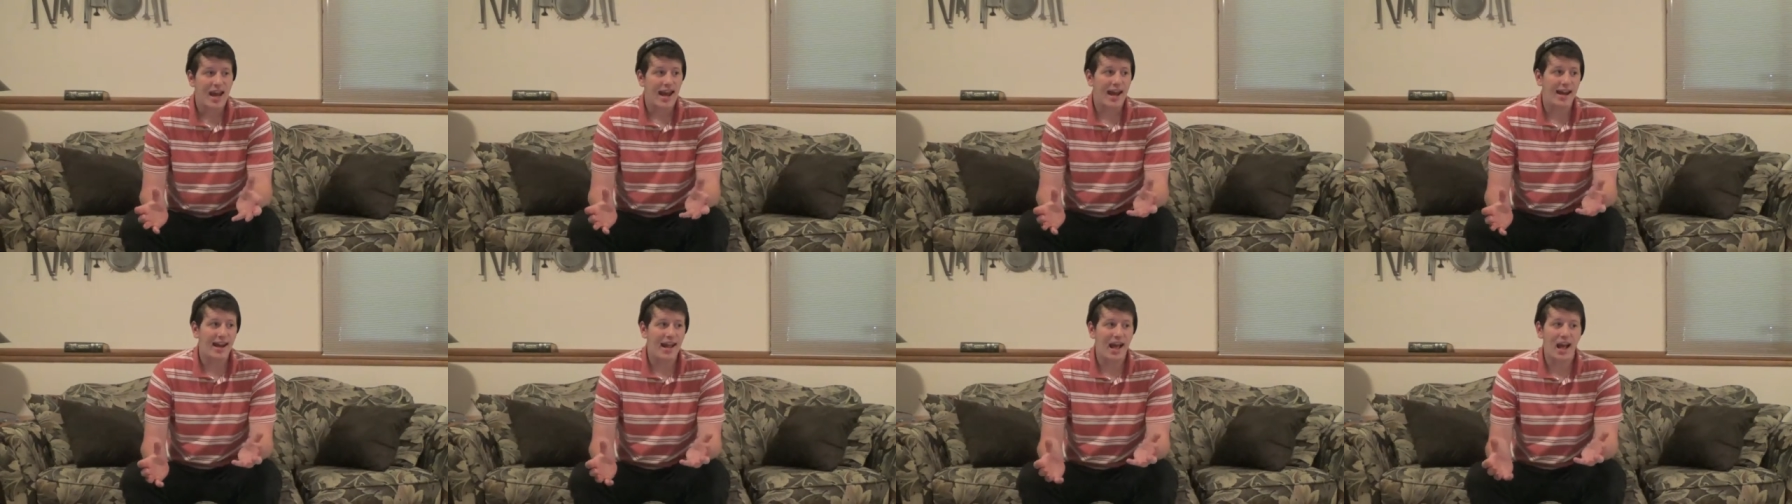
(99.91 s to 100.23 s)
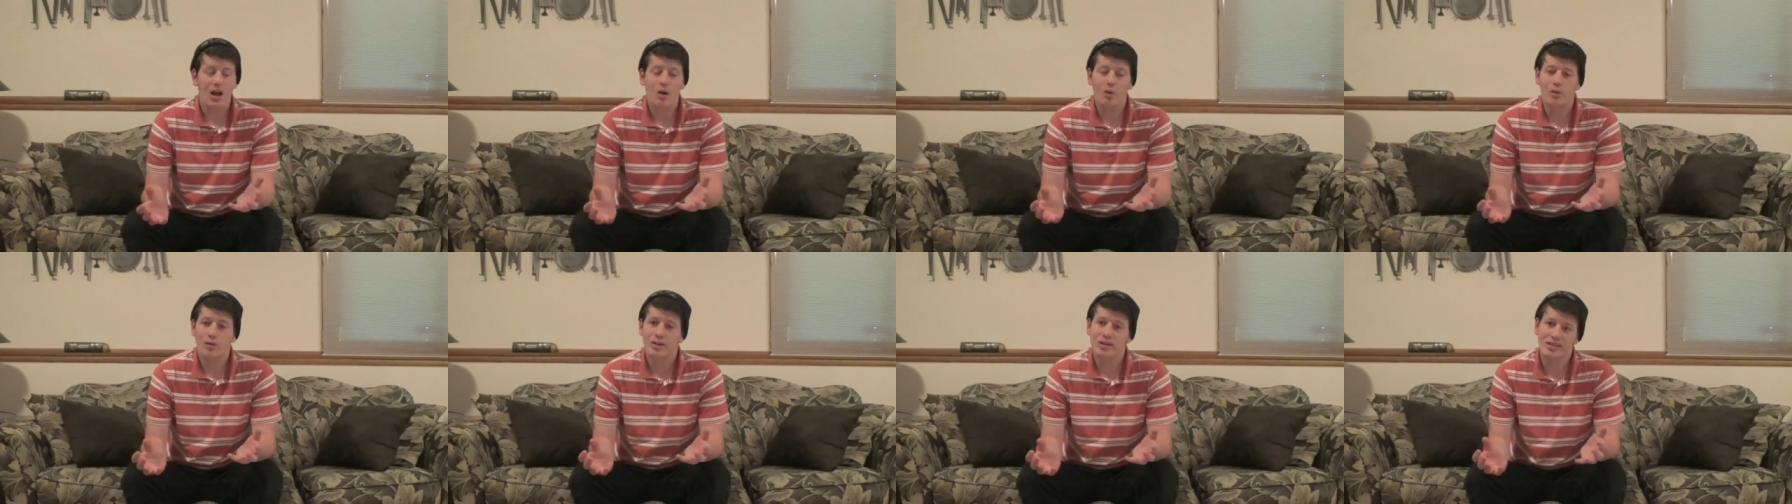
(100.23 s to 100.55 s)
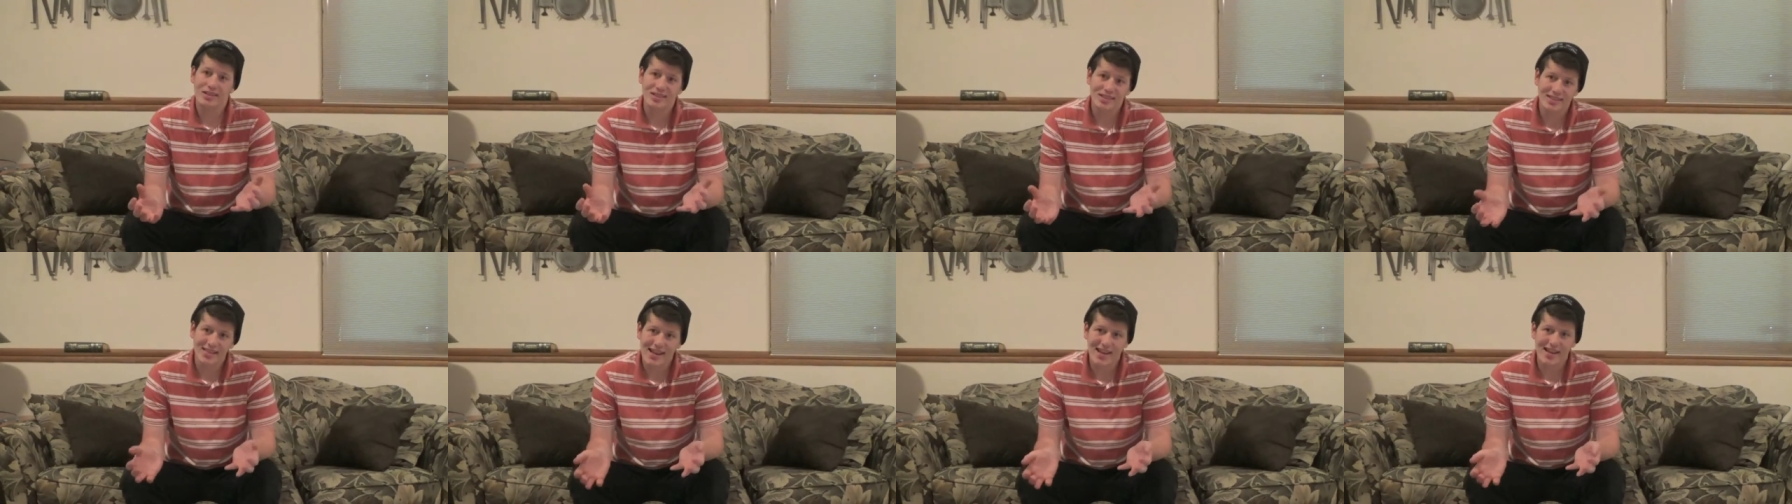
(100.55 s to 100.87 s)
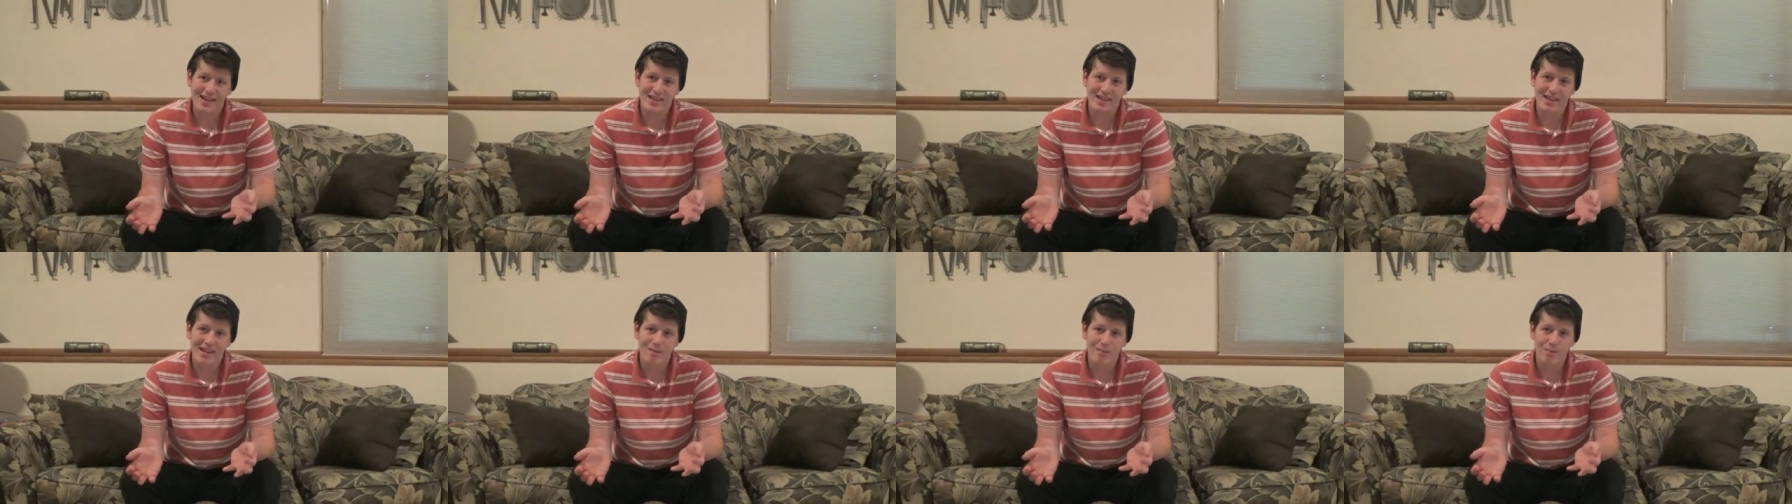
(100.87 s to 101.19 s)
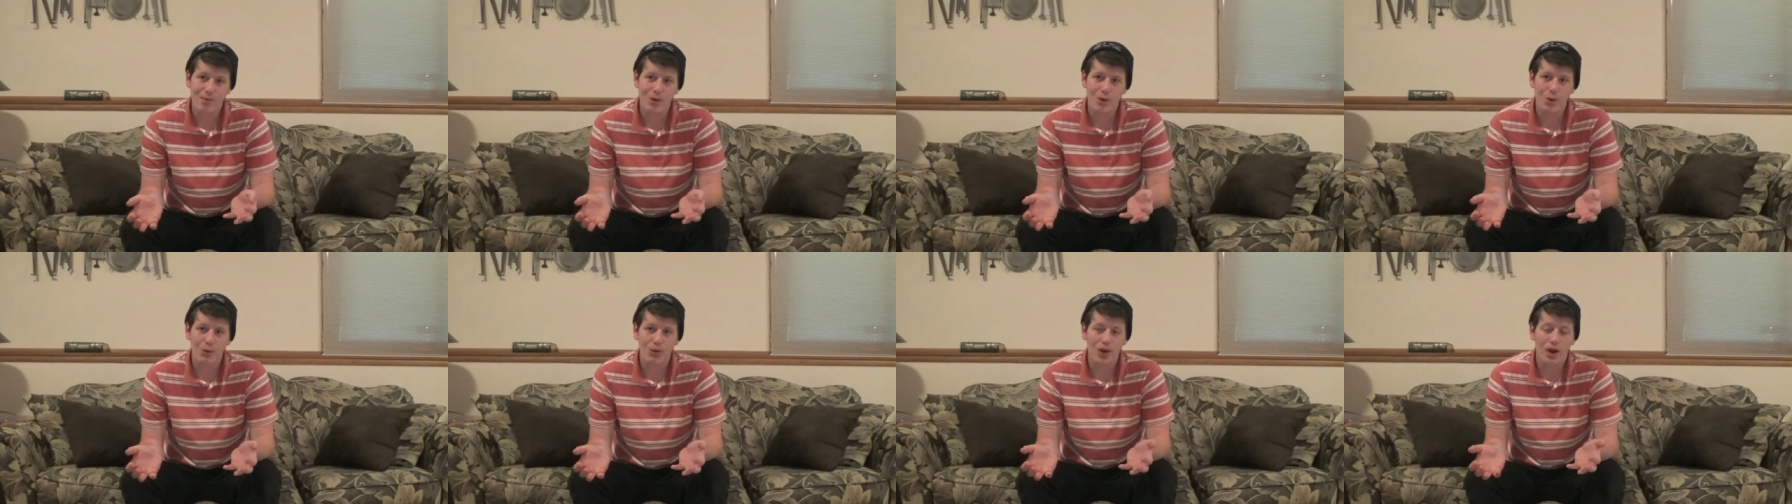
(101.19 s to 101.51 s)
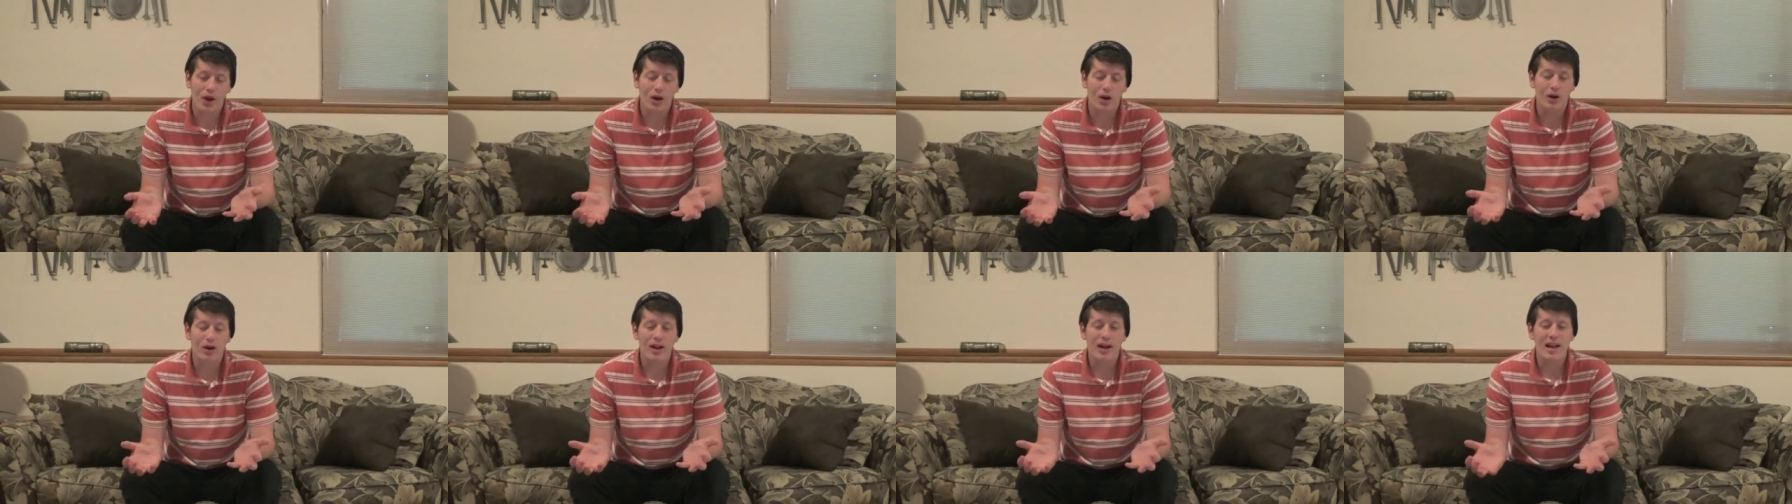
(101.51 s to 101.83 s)
and how insane they both
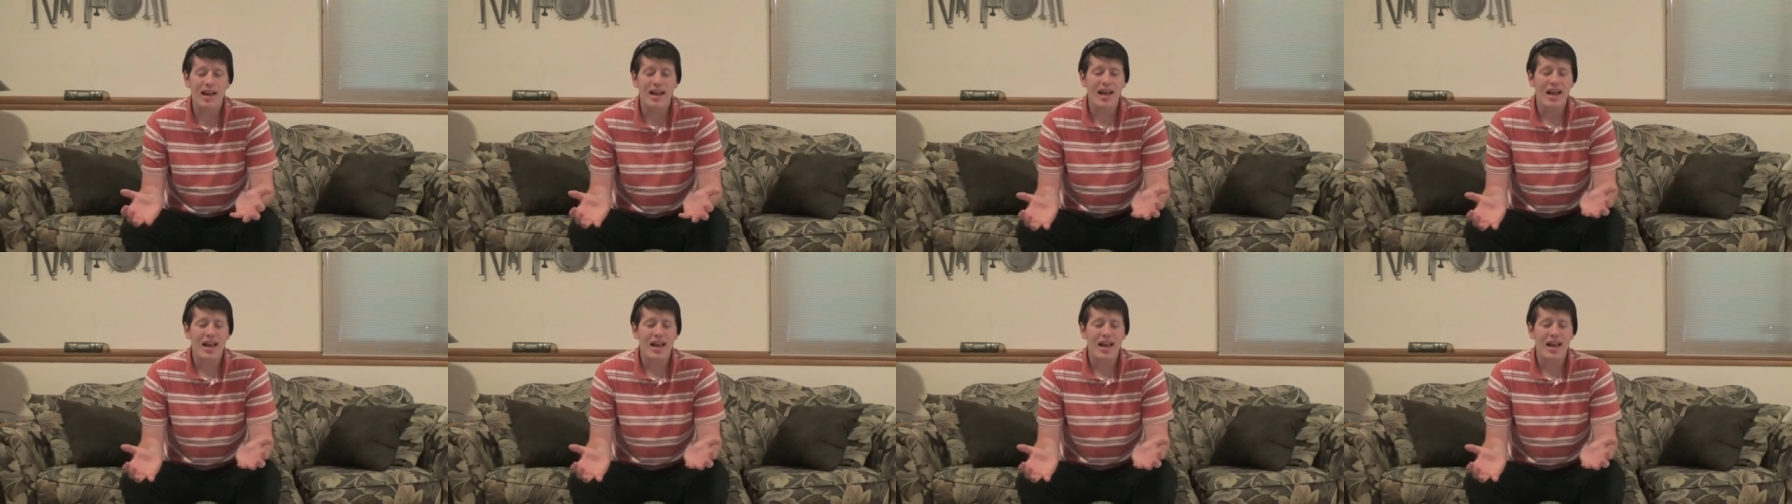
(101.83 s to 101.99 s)
are,